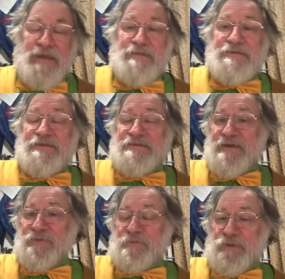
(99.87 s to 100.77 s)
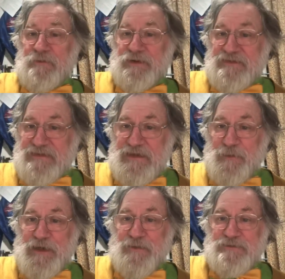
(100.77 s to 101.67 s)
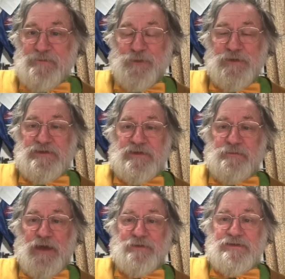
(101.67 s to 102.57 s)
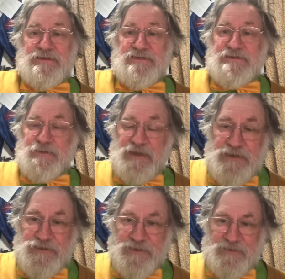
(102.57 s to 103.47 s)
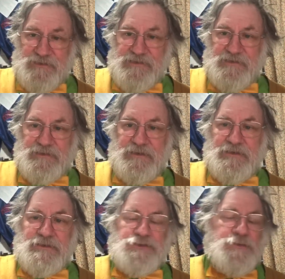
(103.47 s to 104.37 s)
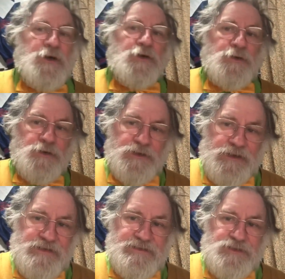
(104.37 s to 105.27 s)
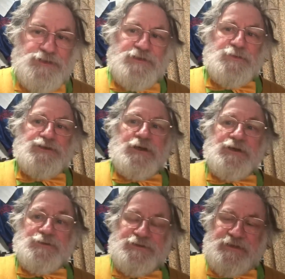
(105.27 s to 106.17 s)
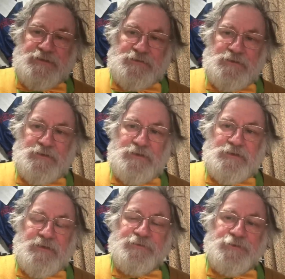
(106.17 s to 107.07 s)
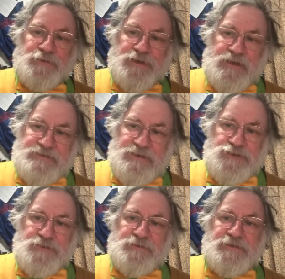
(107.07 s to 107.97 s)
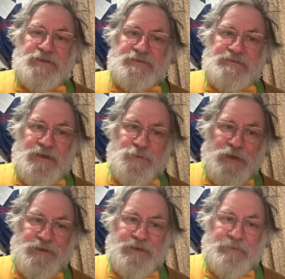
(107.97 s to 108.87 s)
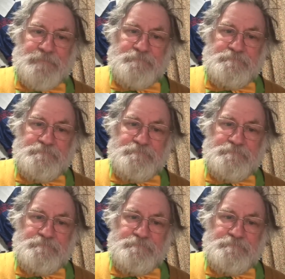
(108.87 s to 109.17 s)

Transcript: Did he tell the BBC when he was appointed about his donations to organisations which are critical of the organisation that he is now running?